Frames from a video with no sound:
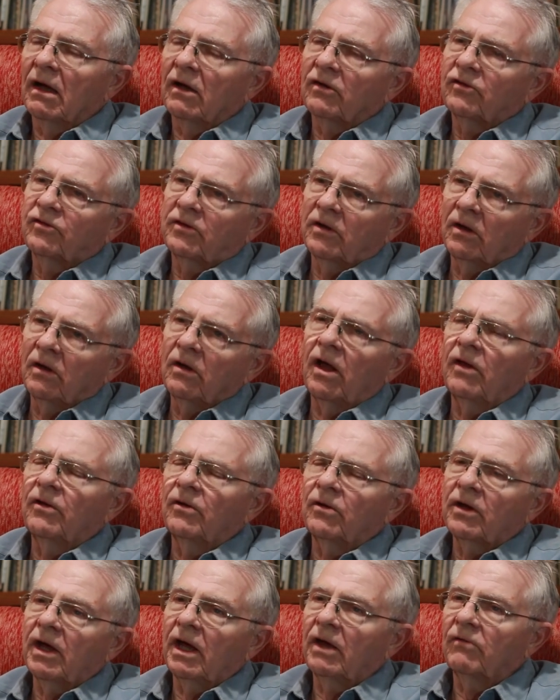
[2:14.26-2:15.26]
Still
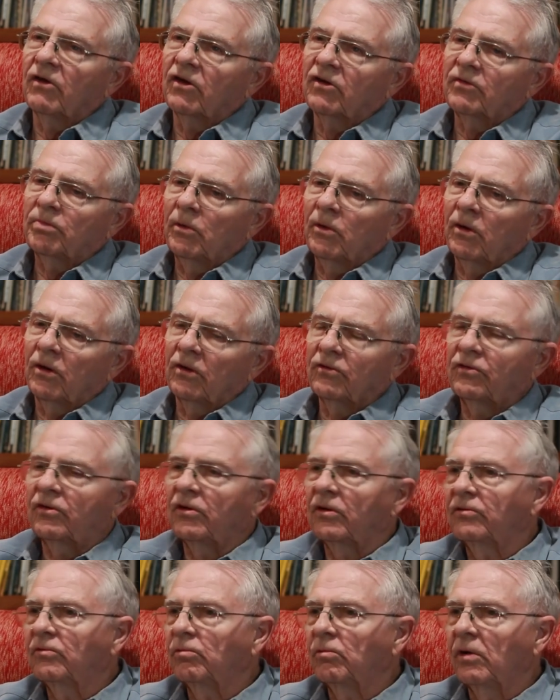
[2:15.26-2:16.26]
other cave explorers
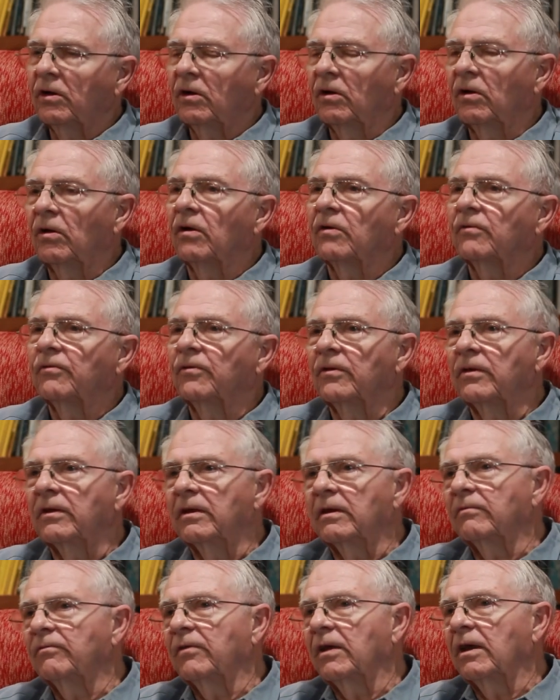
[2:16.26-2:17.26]
just went along for
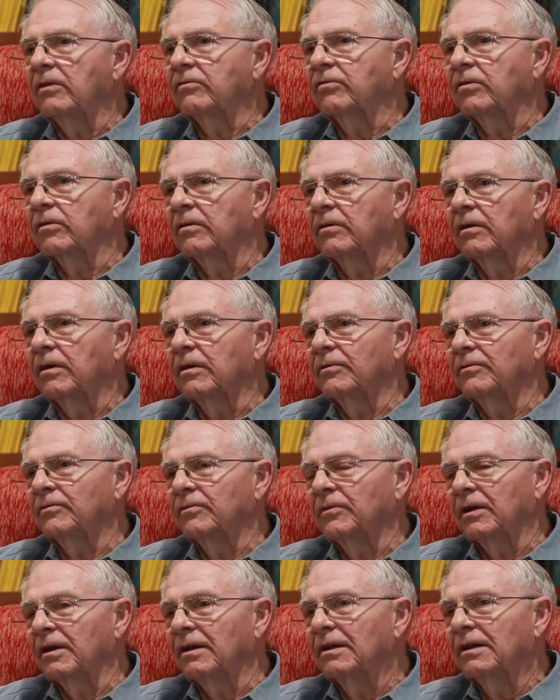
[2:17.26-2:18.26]
the adventure
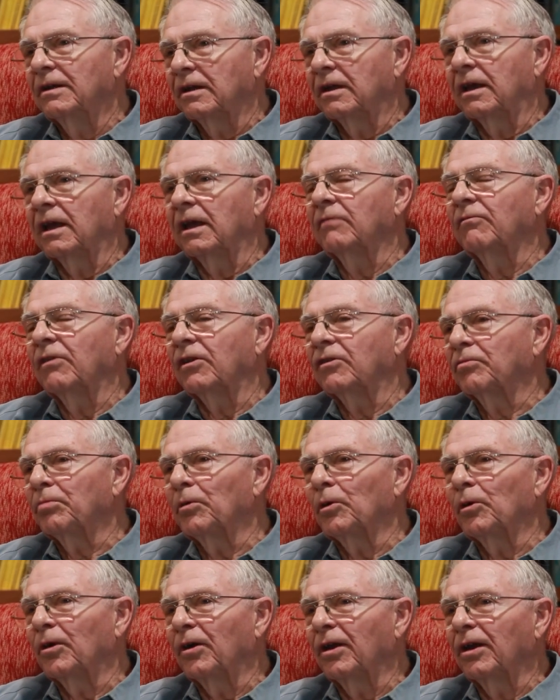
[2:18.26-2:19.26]
of cave
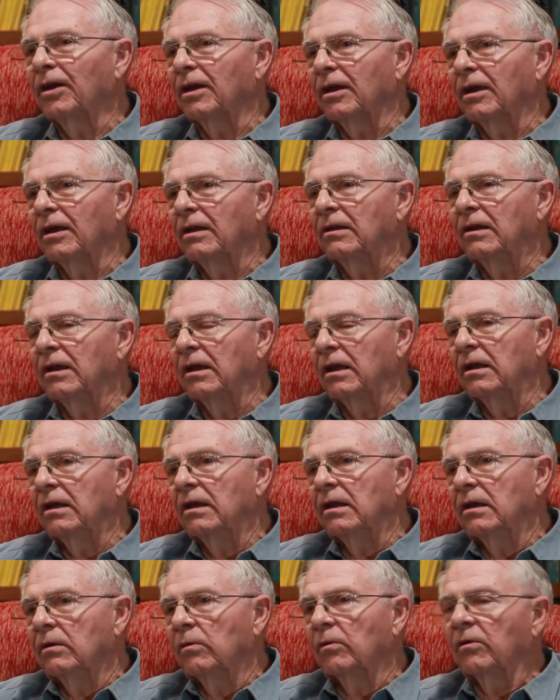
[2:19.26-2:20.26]
exploring and
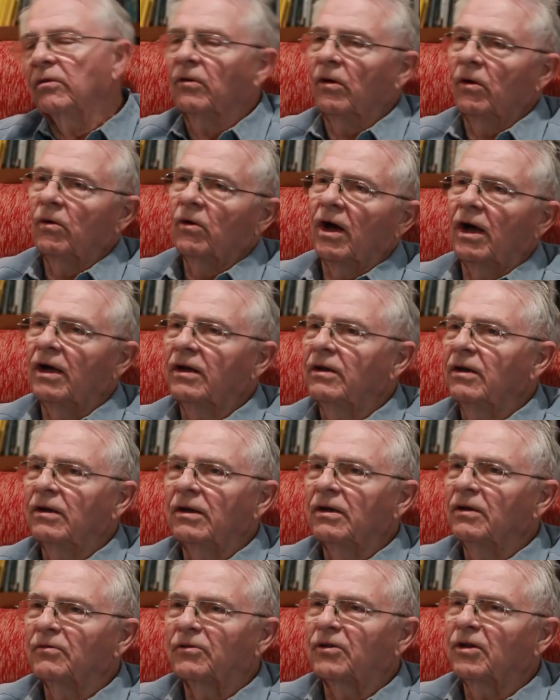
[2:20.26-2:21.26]
with no
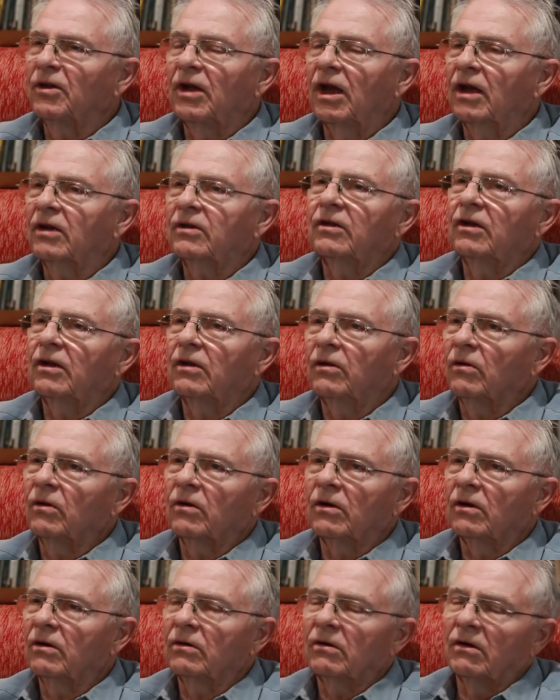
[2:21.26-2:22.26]
idea of connecting
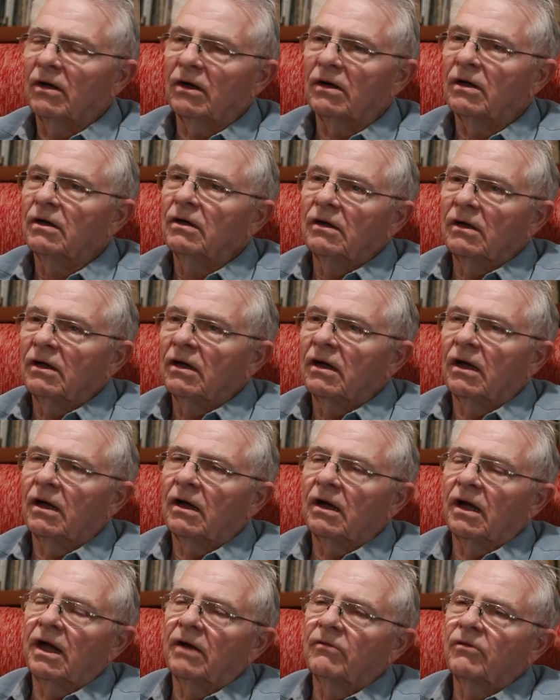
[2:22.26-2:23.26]
or
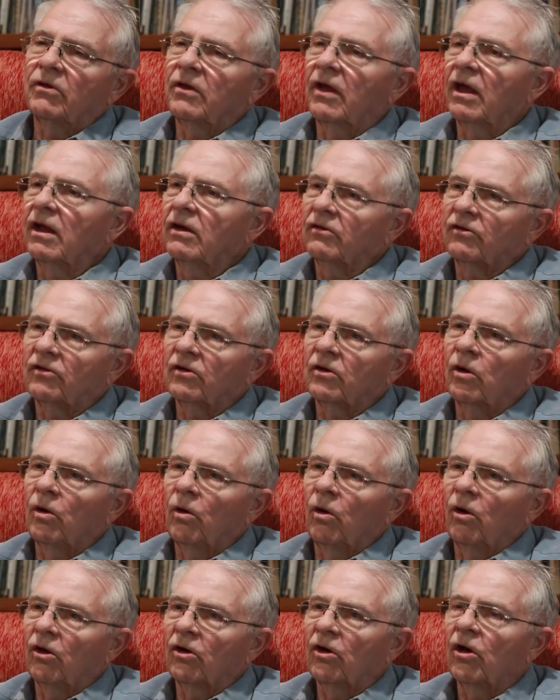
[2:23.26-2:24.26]
having that as a
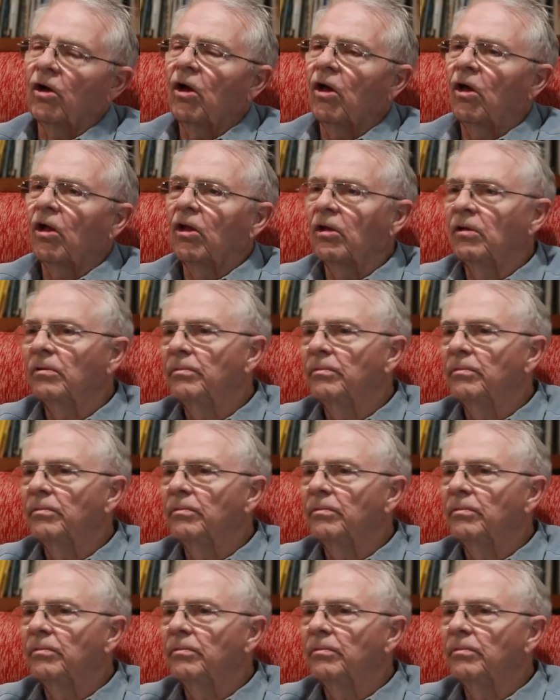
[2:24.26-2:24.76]
goal at all.